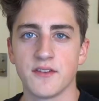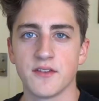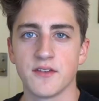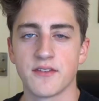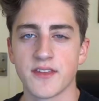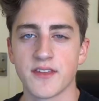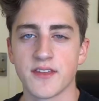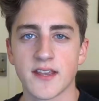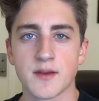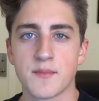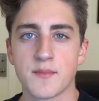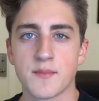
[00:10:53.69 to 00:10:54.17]
he
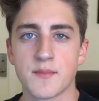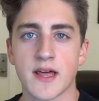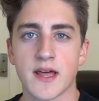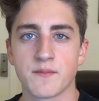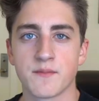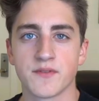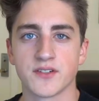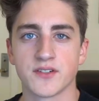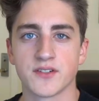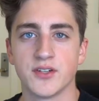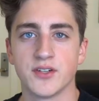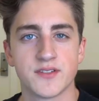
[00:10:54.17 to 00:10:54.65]
is
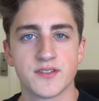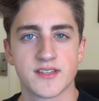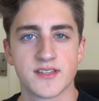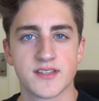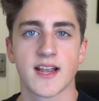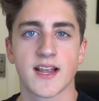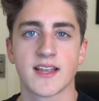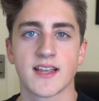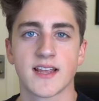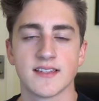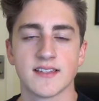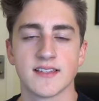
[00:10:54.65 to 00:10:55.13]
commentating
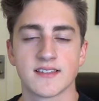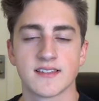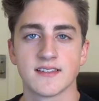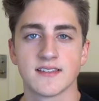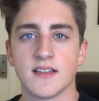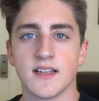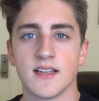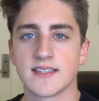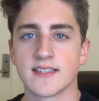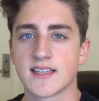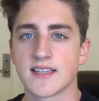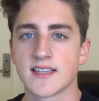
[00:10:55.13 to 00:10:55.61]
on by
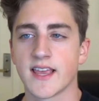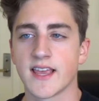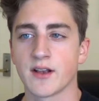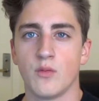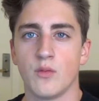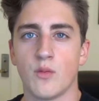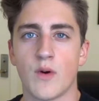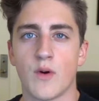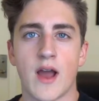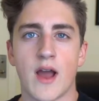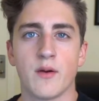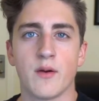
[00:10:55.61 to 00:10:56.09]
acting
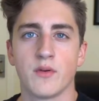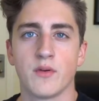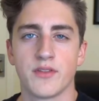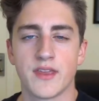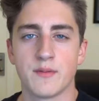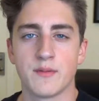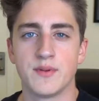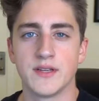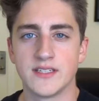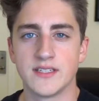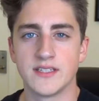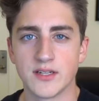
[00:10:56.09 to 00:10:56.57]
them out,
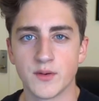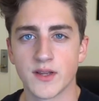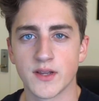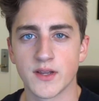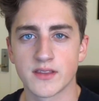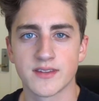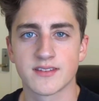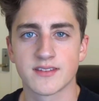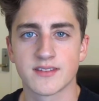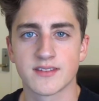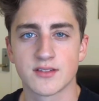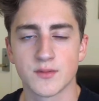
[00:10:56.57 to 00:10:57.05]
again,
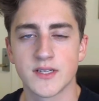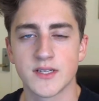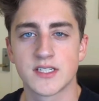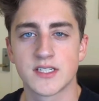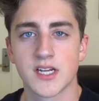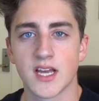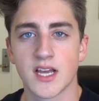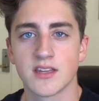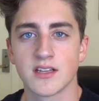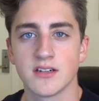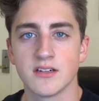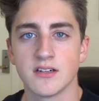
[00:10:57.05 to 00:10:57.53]
asserts
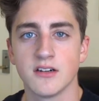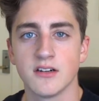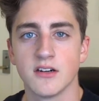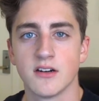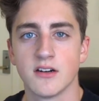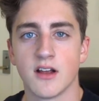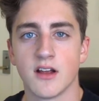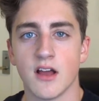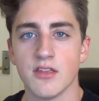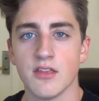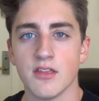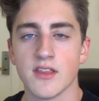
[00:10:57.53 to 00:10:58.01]
that he does
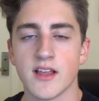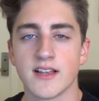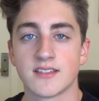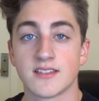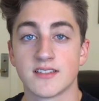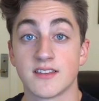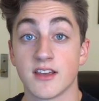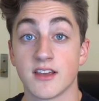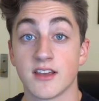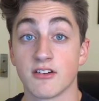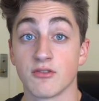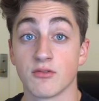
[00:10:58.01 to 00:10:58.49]
not
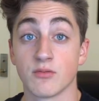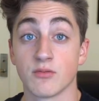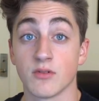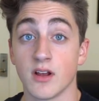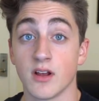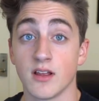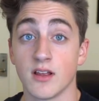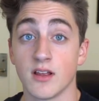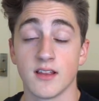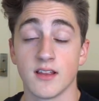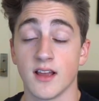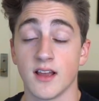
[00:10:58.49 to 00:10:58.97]
realize,
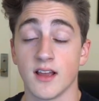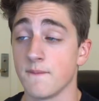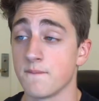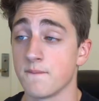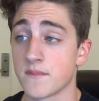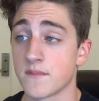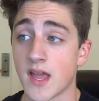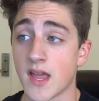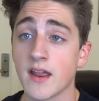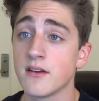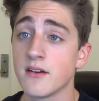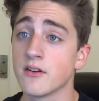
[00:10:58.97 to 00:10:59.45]
or
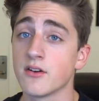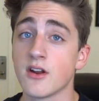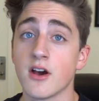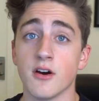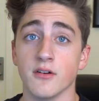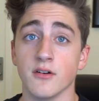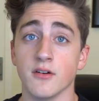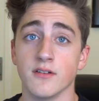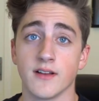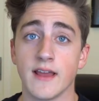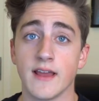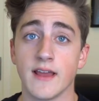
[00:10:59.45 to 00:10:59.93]
maybe does not
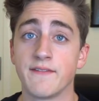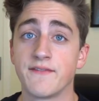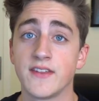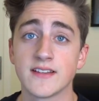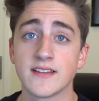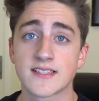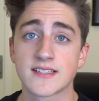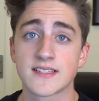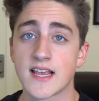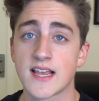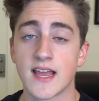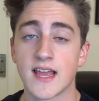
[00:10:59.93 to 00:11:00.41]
have the
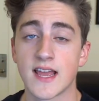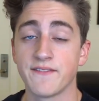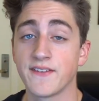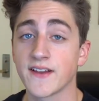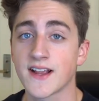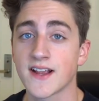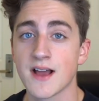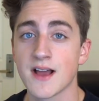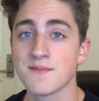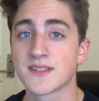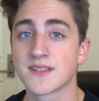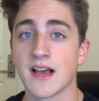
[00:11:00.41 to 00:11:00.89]
ability,
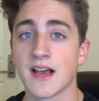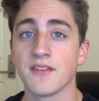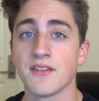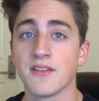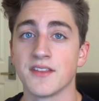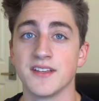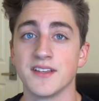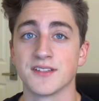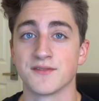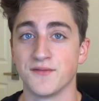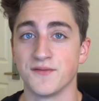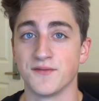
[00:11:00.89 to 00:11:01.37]
to
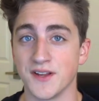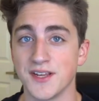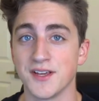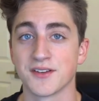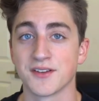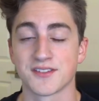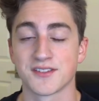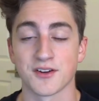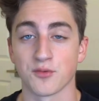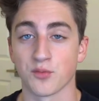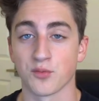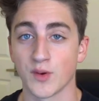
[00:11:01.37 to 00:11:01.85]
use satire